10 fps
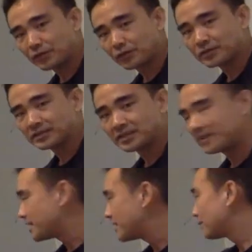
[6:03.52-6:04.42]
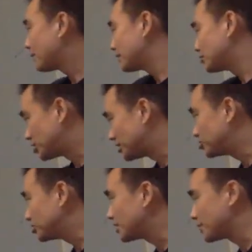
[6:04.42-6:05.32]
frequency by
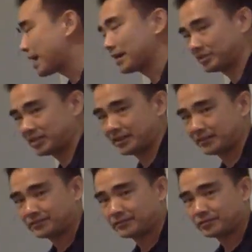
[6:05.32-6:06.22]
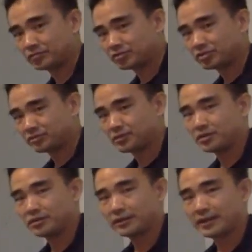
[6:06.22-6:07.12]
changing the pipe's length. So just
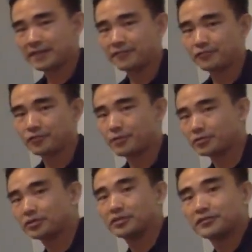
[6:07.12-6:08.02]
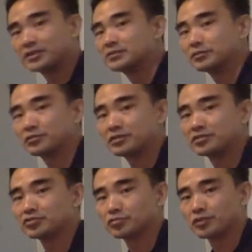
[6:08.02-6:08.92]
be careful about the difference between
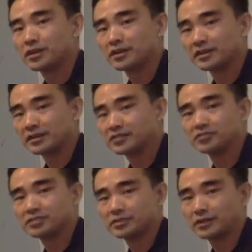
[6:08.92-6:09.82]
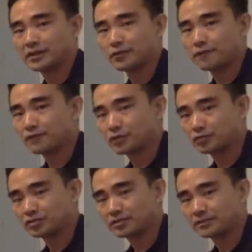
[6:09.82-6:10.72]
these two in case you start to get
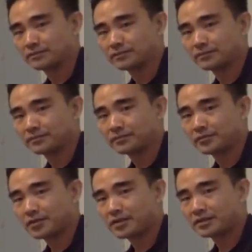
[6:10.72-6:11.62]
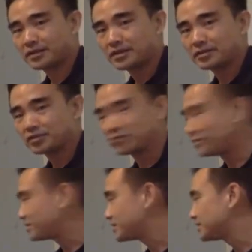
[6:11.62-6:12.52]
confused. Alright, so
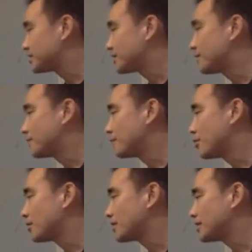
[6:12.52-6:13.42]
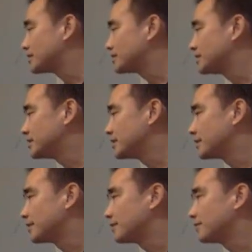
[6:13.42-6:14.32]
this is more or less
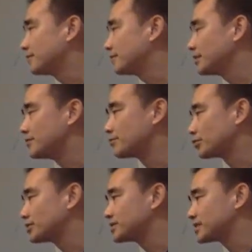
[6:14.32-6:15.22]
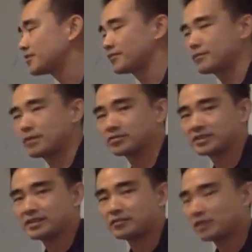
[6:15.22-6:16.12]
the important stuff about
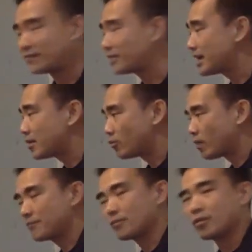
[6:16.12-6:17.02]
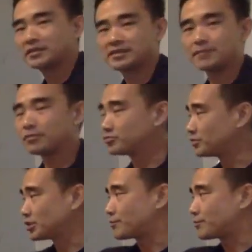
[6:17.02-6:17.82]
standing wave. One more examples which I